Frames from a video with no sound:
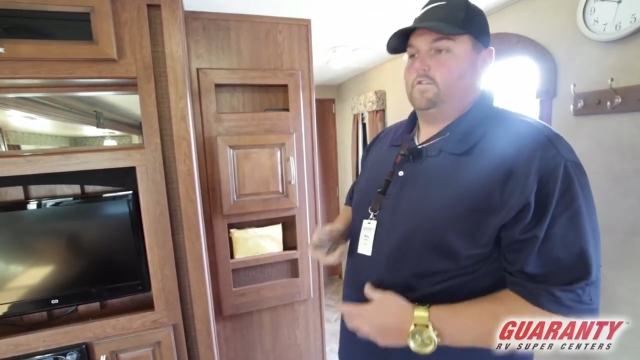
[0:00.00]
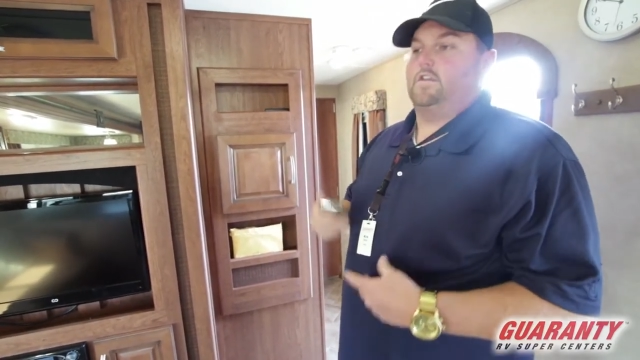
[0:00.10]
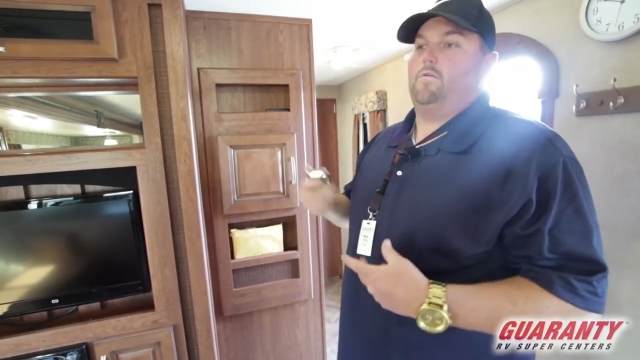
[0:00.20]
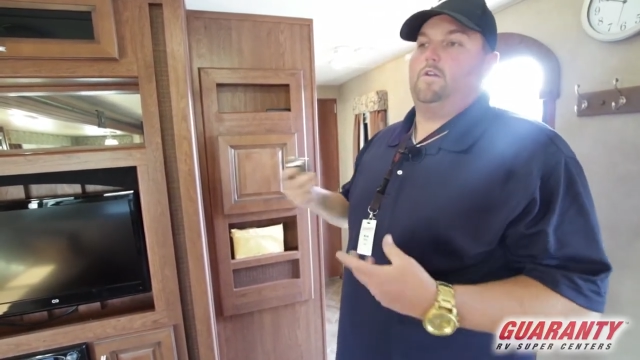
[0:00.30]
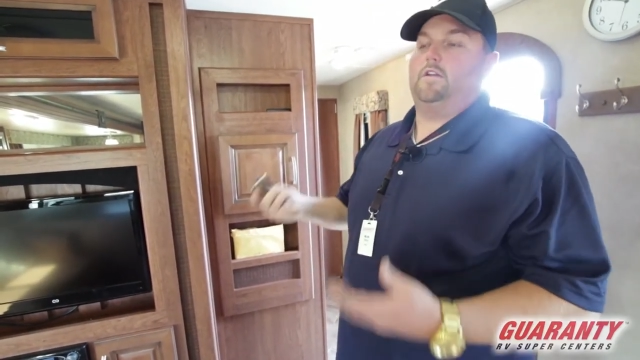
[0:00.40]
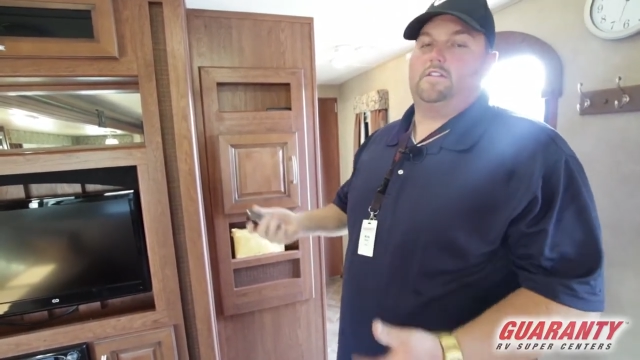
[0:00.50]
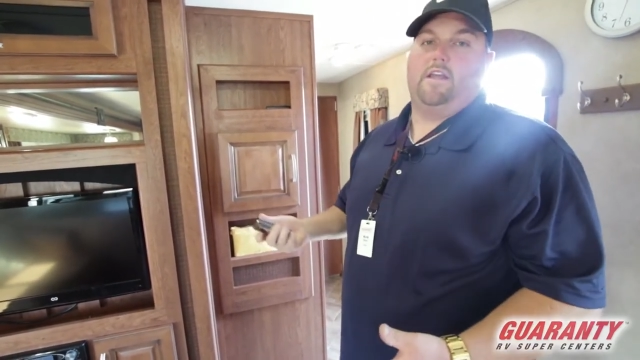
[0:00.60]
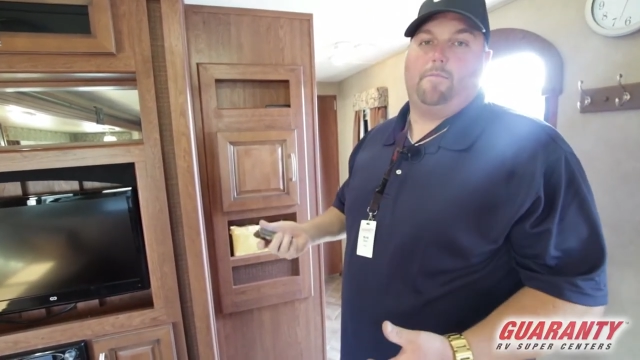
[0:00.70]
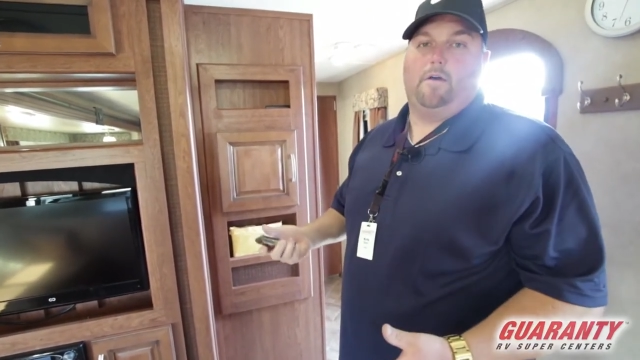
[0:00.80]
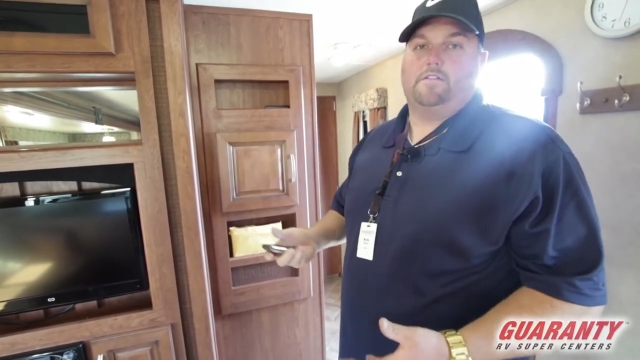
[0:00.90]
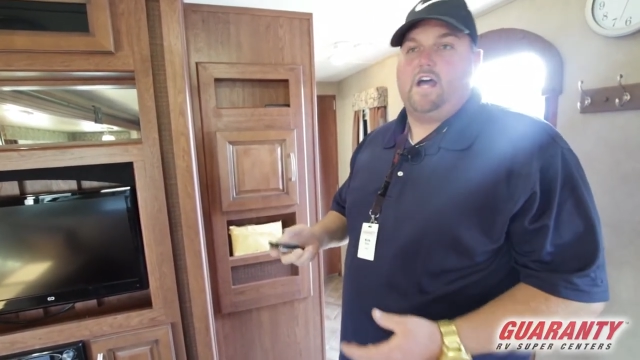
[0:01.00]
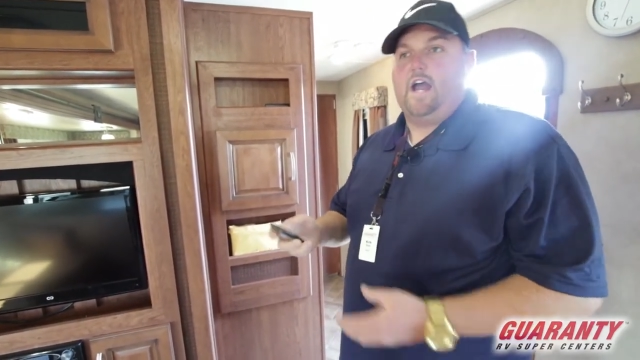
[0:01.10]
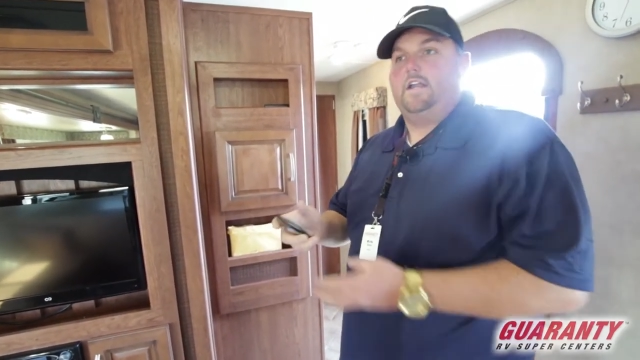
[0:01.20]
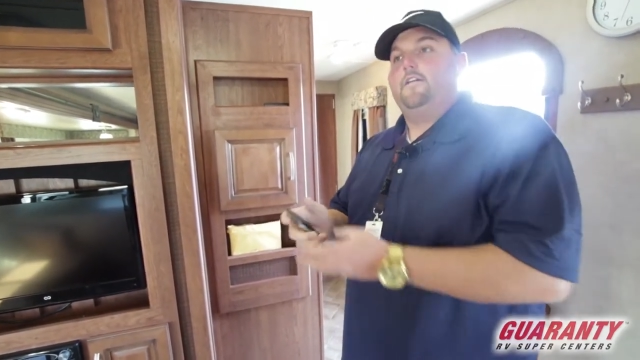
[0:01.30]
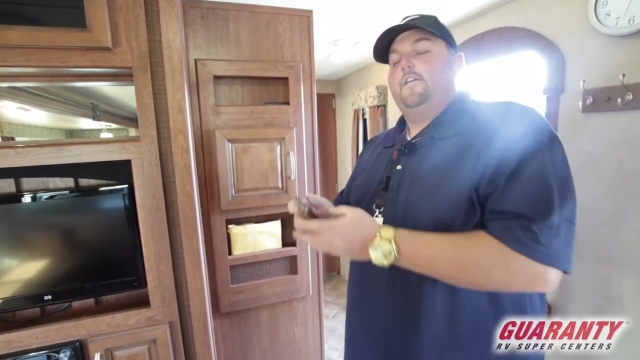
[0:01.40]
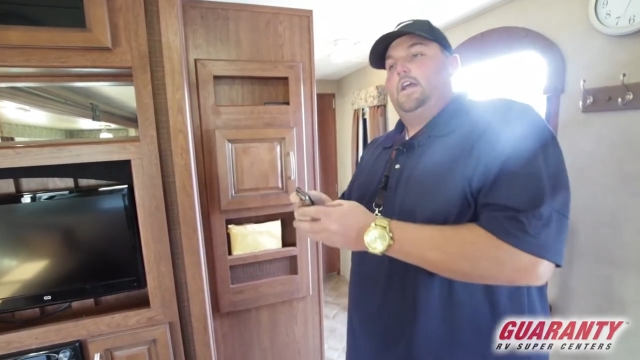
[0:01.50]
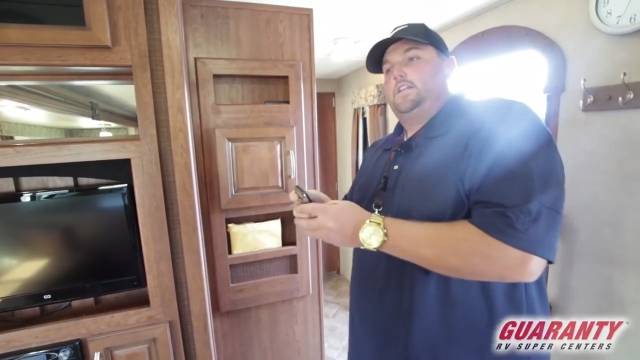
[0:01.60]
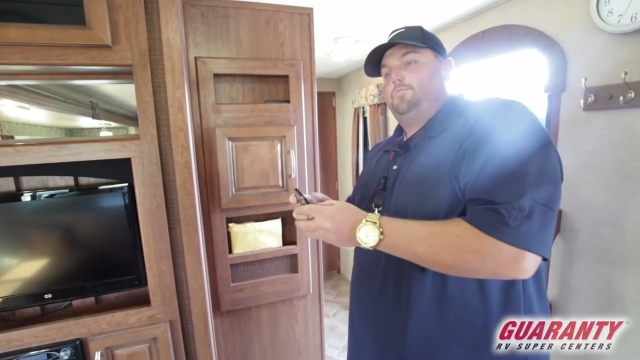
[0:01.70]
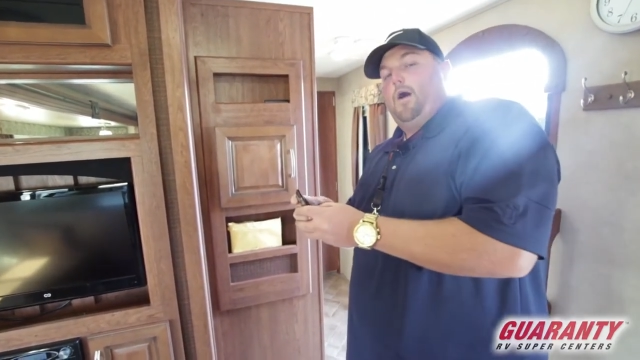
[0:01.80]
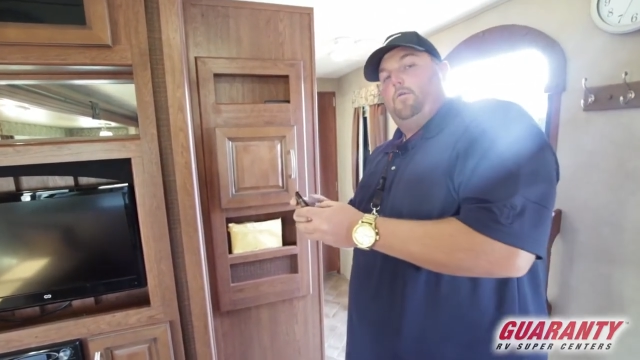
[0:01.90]
So that way you can step outside
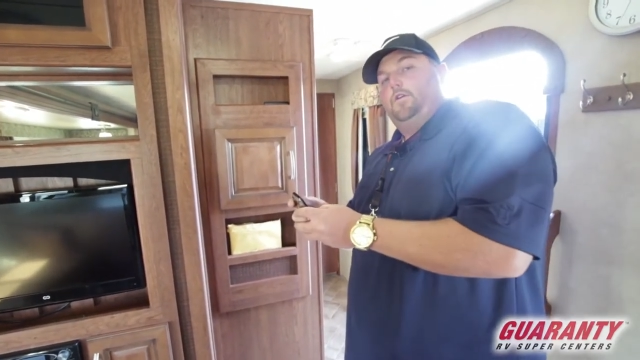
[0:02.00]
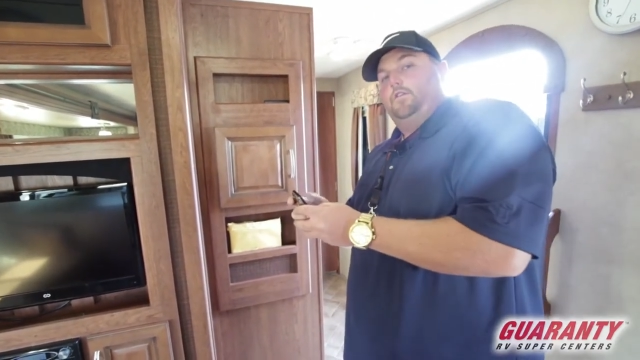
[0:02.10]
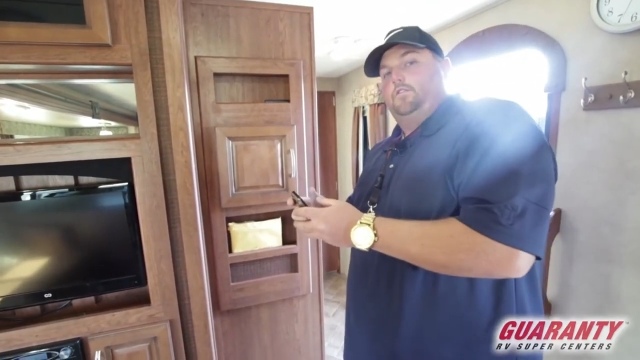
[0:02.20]
and spot what